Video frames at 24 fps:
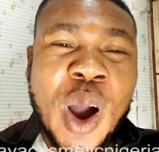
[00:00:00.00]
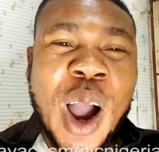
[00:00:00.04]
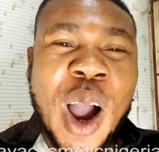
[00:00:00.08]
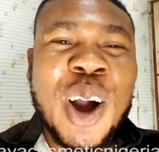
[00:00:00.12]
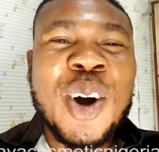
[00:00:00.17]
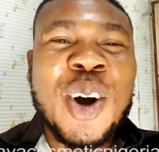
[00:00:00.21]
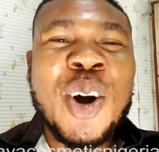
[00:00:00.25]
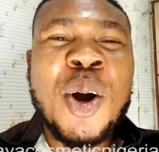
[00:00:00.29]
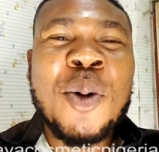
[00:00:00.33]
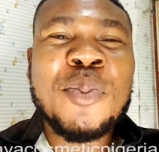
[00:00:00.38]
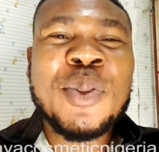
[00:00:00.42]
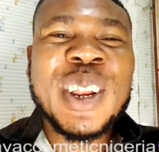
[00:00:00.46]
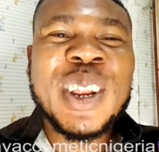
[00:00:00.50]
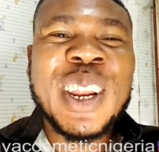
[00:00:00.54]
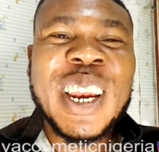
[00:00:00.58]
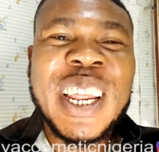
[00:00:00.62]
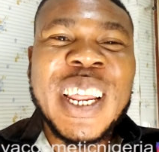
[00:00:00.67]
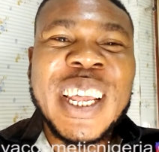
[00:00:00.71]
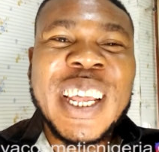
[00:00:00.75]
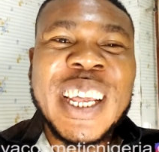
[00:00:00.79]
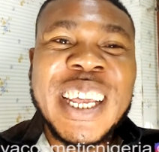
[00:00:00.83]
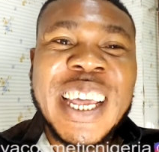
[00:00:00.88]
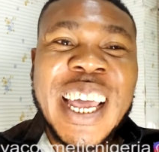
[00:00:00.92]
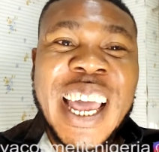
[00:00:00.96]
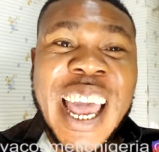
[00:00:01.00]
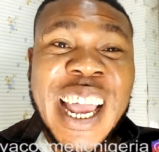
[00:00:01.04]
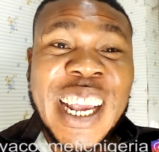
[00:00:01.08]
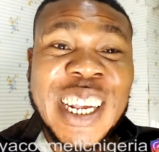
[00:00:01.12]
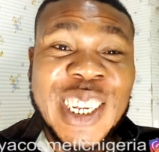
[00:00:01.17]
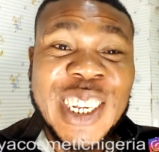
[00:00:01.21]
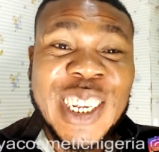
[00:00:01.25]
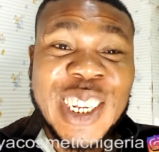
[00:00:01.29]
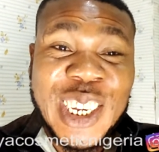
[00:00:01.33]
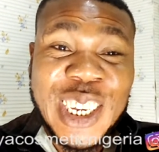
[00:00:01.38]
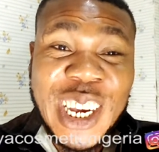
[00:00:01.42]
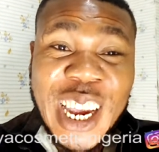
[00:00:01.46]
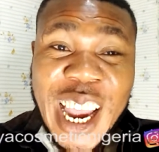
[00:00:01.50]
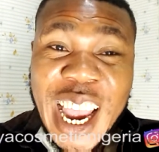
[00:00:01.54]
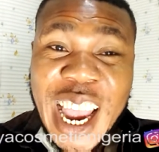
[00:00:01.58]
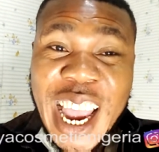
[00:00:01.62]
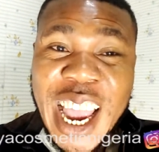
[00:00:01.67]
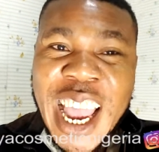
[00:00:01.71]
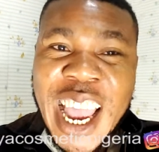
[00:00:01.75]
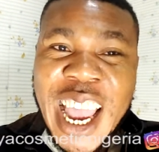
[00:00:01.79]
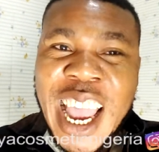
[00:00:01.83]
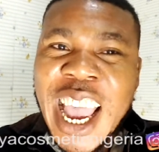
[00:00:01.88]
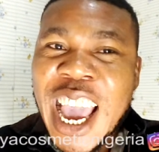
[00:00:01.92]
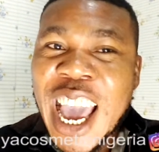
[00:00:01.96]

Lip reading: are copy the link and share.